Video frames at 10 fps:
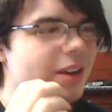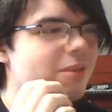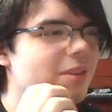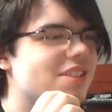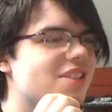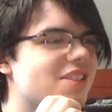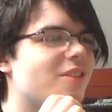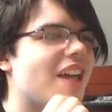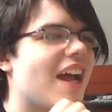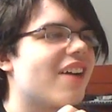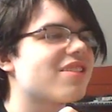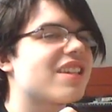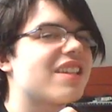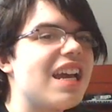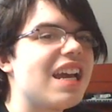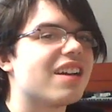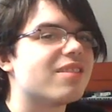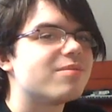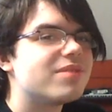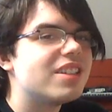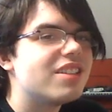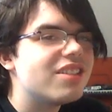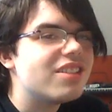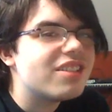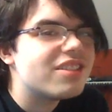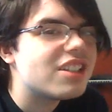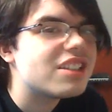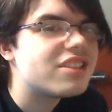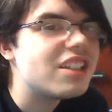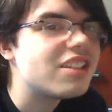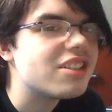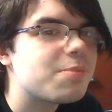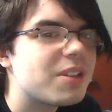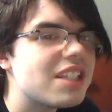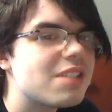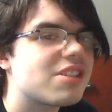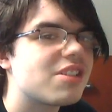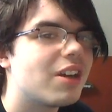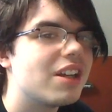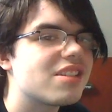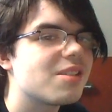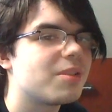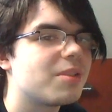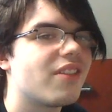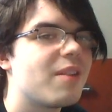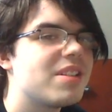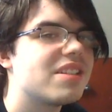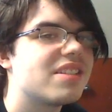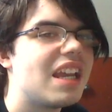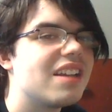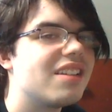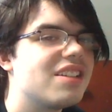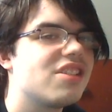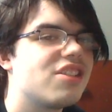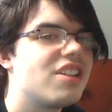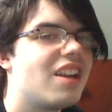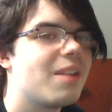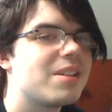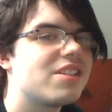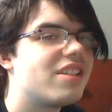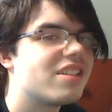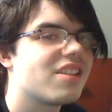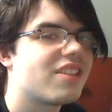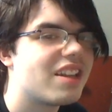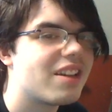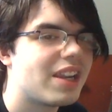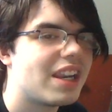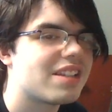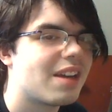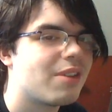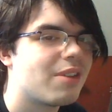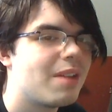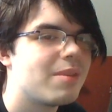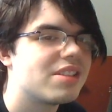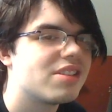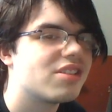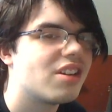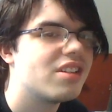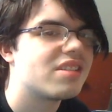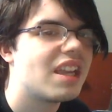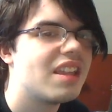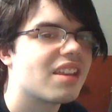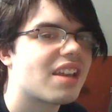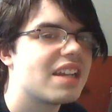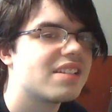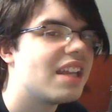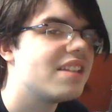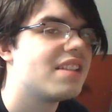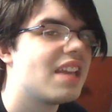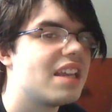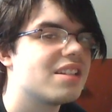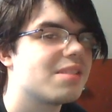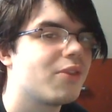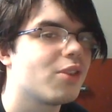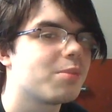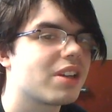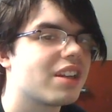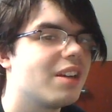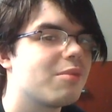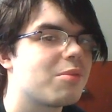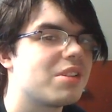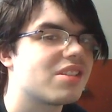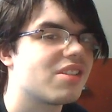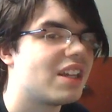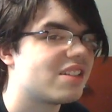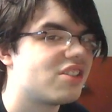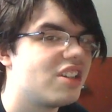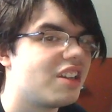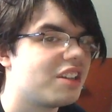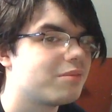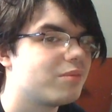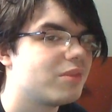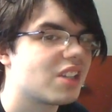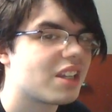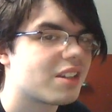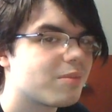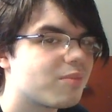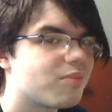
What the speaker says: when she told me that, I was like, yeah, she just believes what she wants to believe. I mean, technically she cheated on me. She doesn't think of it as that way. I mean, she started dating the guy 10 days before breaking up with me, so that's cheating. It's like,